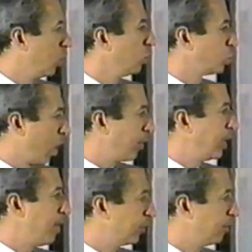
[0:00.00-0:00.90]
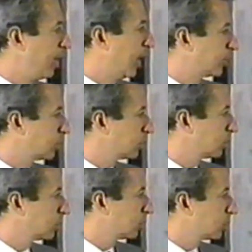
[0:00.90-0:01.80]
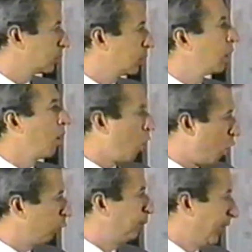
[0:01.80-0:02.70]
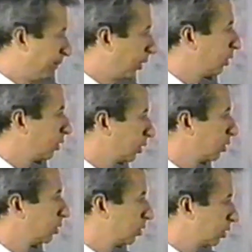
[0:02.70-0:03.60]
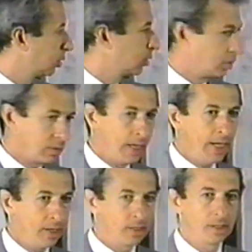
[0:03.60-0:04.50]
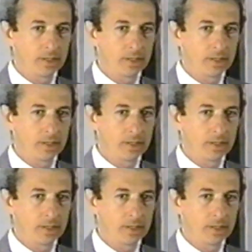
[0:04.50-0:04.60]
Who's worried about the mess? Old people, right?